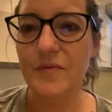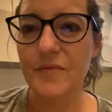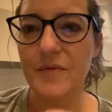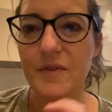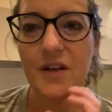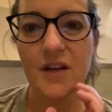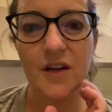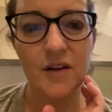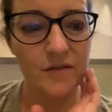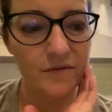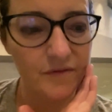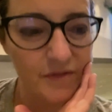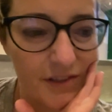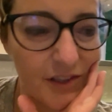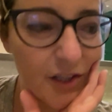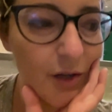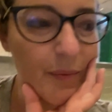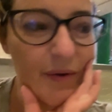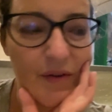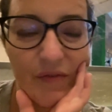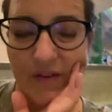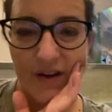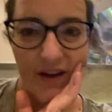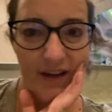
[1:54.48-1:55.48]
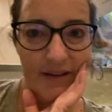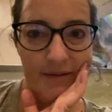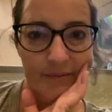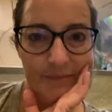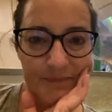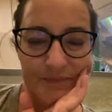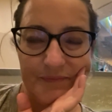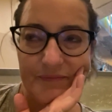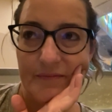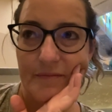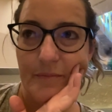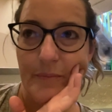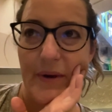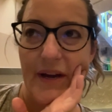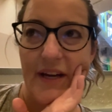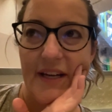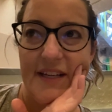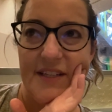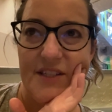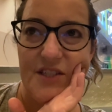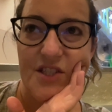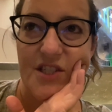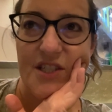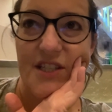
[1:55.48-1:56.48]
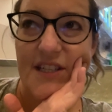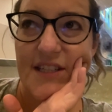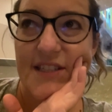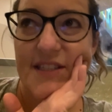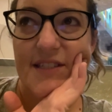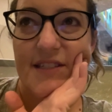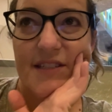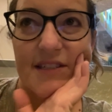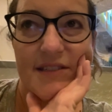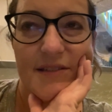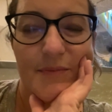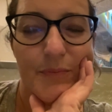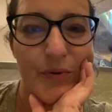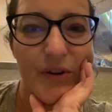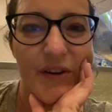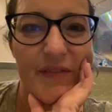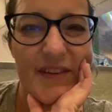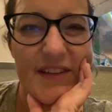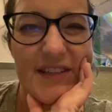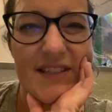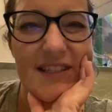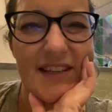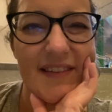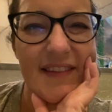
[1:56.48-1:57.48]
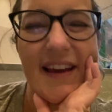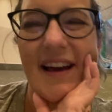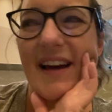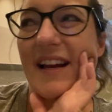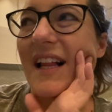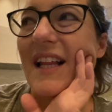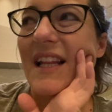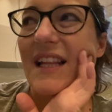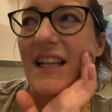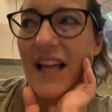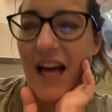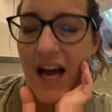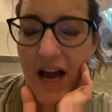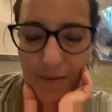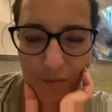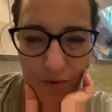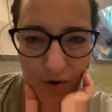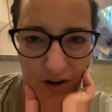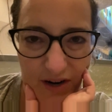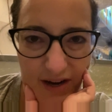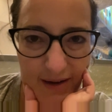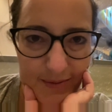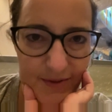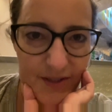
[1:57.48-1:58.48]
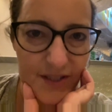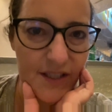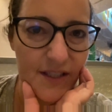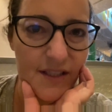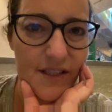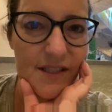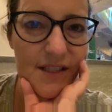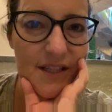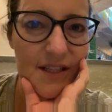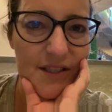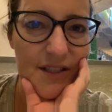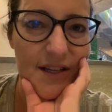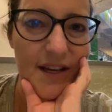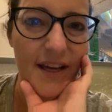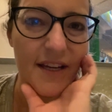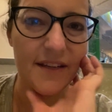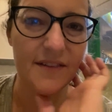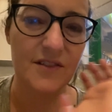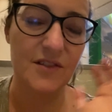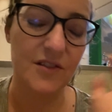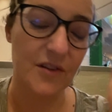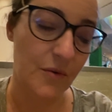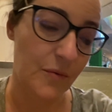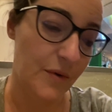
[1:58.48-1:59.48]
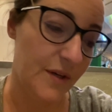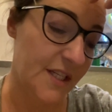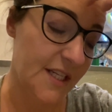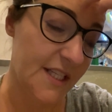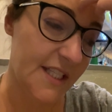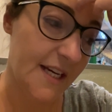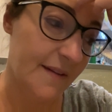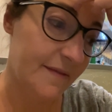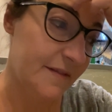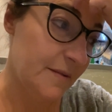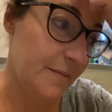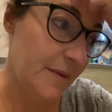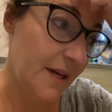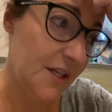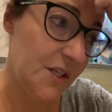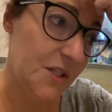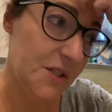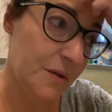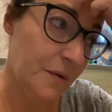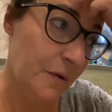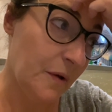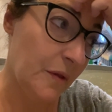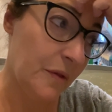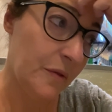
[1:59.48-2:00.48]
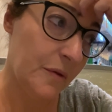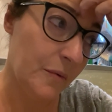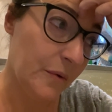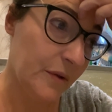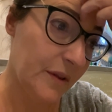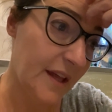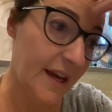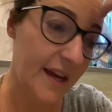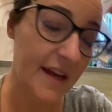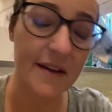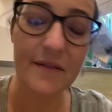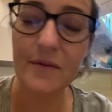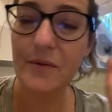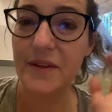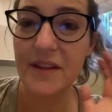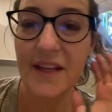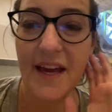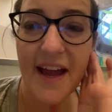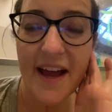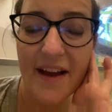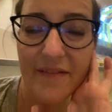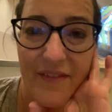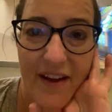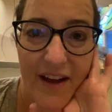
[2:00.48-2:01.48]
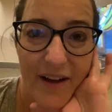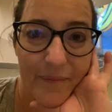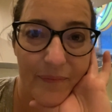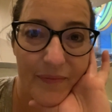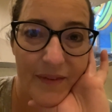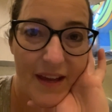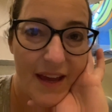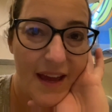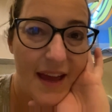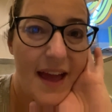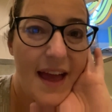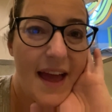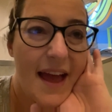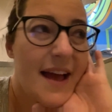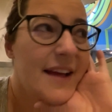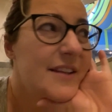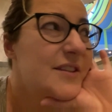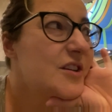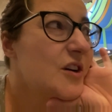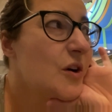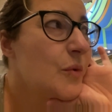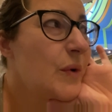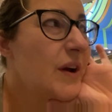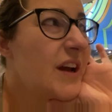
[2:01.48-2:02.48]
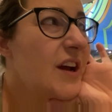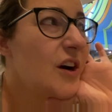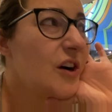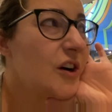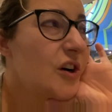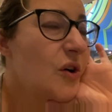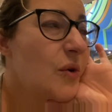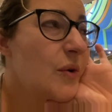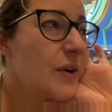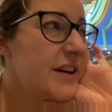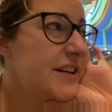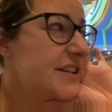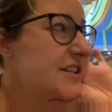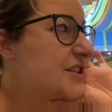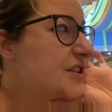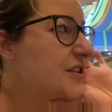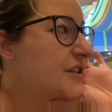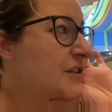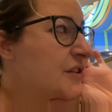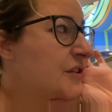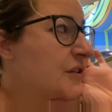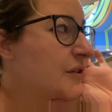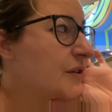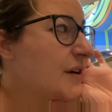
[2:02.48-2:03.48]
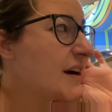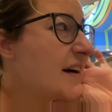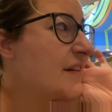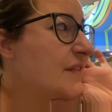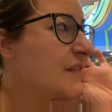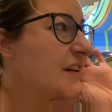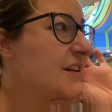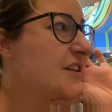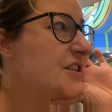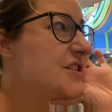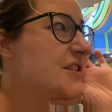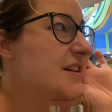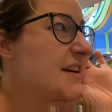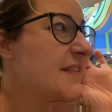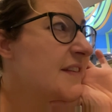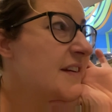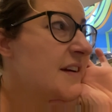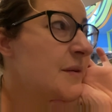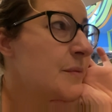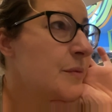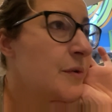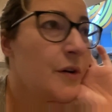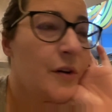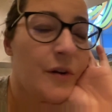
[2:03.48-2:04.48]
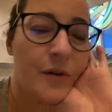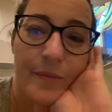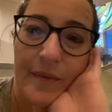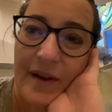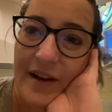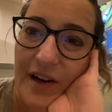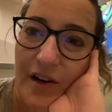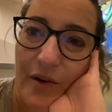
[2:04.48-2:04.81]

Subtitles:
you know, it'll be fine, but it's just previously they had a lot more options, and so we just have to make do with what they have now. So we are going to have lunch and then we'll make our